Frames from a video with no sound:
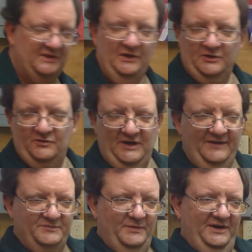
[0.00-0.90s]

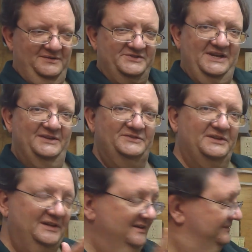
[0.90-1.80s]
aircraft models out
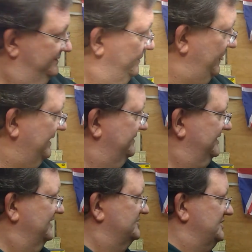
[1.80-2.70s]
there. I
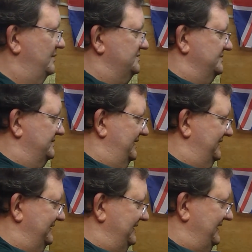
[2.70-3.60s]
think I showed you
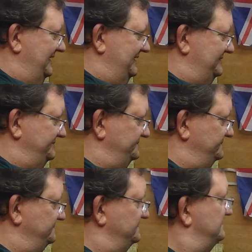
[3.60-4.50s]
that,
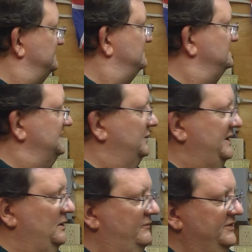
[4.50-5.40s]
you know,
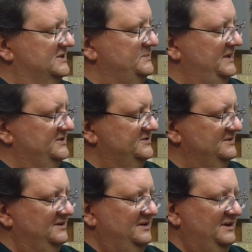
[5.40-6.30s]
Airfix makes
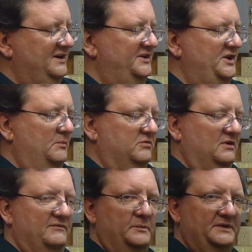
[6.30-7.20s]
a
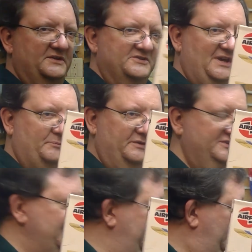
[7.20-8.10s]
number of them, like the
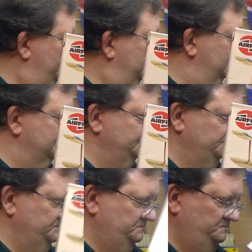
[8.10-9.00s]
Sopwith Camel,
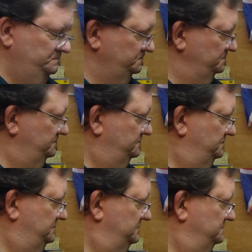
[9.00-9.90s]

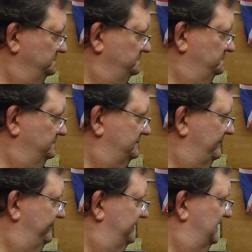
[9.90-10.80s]

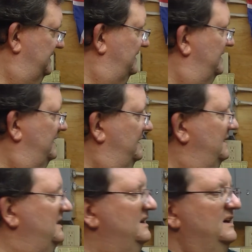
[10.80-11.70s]

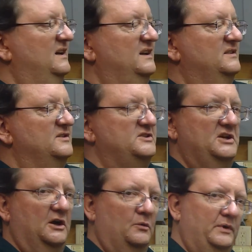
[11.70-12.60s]
the
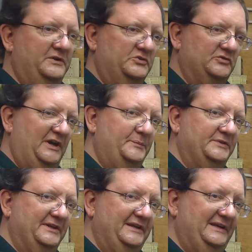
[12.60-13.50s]
DR-1
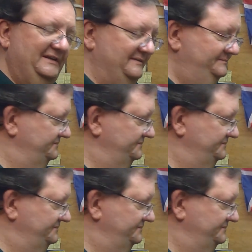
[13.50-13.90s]
triplane.